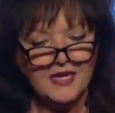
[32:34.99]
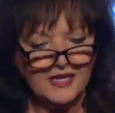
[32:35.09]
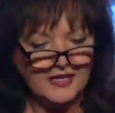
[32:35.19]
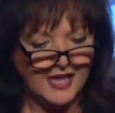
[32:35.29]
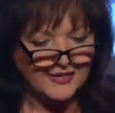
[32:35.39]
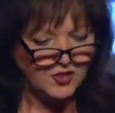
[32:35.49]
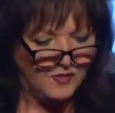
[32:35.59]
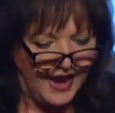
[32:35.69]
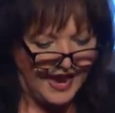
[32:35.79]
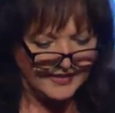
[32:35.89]
Glad you
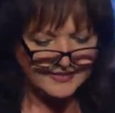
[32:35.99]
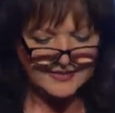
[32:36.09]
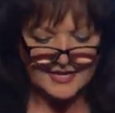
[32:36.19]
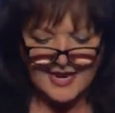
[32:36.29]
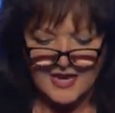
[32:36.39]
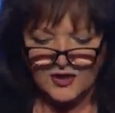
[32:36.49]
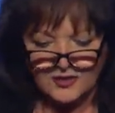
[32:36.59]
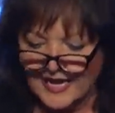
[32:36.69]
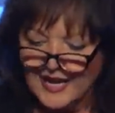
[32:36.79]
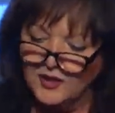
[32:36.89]
ask, because
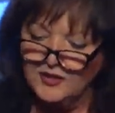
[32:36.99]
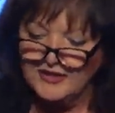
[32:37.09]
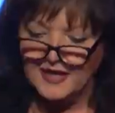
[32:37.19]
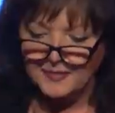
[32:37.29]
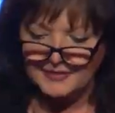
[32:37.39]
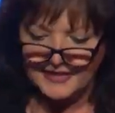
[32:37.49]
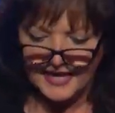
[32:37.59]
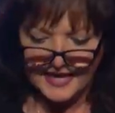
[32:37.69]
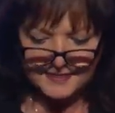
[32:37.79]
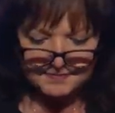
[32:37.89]
I looked it up today.
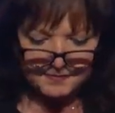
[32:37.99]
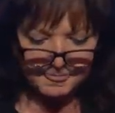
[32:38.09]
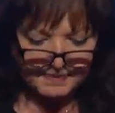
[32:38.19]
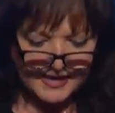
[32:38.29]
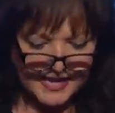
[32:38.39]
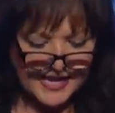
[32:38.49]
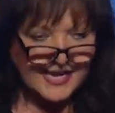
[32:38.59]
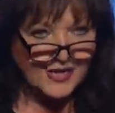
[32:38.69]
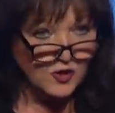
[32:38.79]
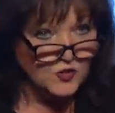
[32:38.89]

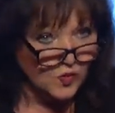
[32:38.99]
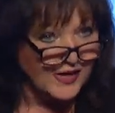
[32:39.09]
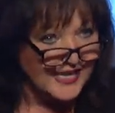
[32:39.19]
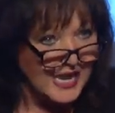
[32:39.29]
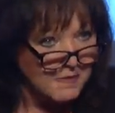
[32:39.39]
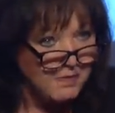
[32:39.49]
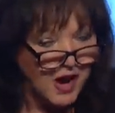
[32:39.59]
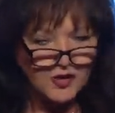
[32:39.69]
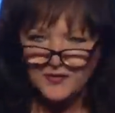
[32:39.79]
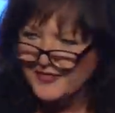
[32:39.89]
Here's what
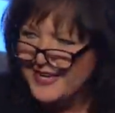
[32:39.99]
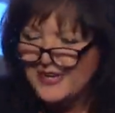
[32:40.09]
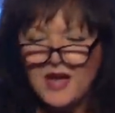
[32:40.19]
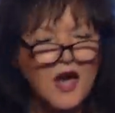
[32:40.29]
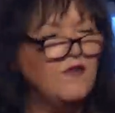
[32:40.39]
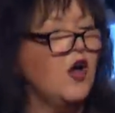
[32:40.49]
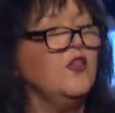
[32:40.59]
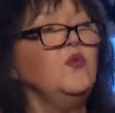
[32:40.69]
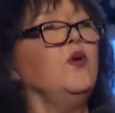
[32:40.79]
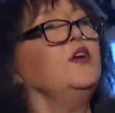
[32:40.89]
ekbalo, think of all the
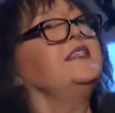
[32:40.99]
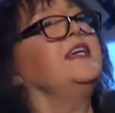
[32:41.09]
words he